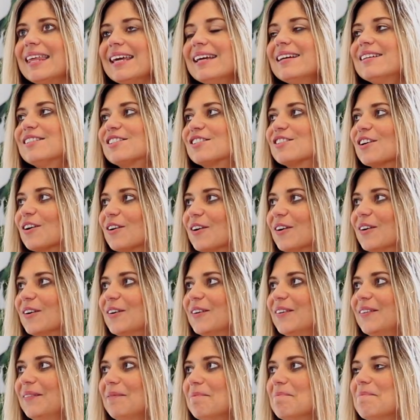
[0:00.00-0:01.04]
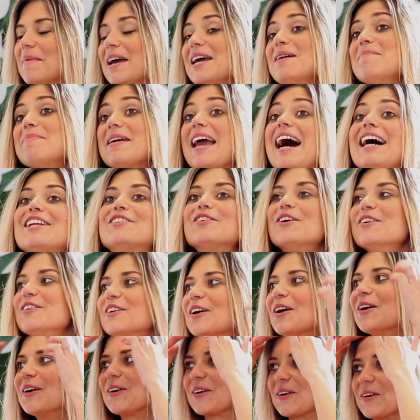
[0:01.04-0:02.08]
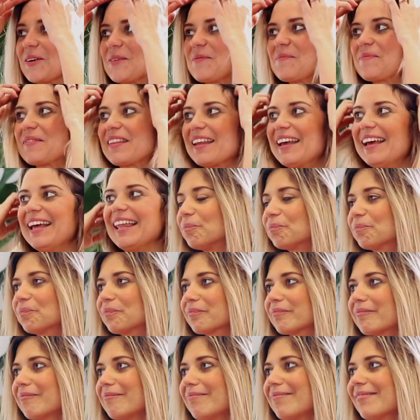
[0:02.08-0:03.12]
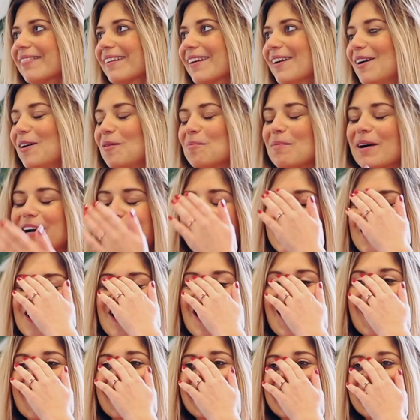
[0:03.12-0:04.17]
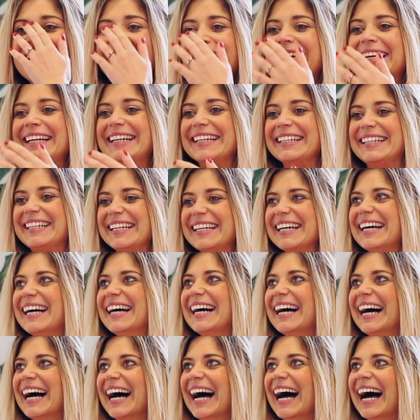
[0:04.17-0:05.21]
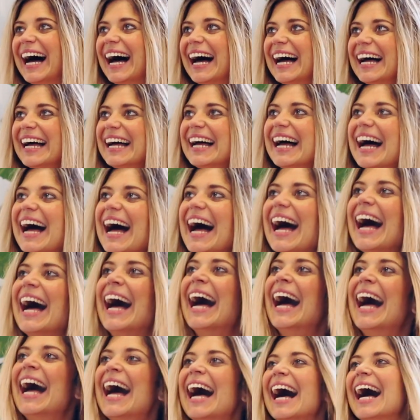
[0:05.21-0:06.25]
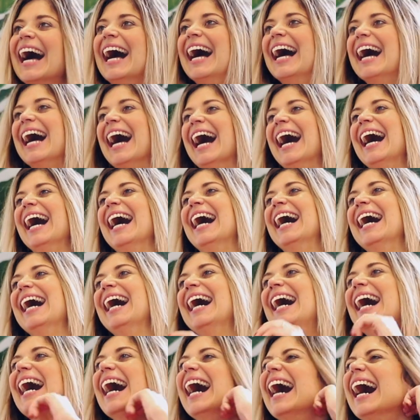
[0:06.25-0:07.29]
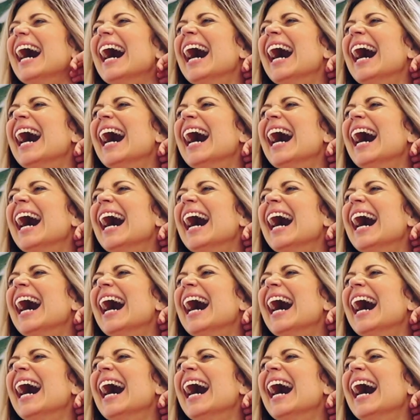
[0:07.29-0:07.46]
think so. Maybe. Because I was getting... Since we'd planned to have an adventure wedding elopement in Namibia before our big wedding day in South Africa,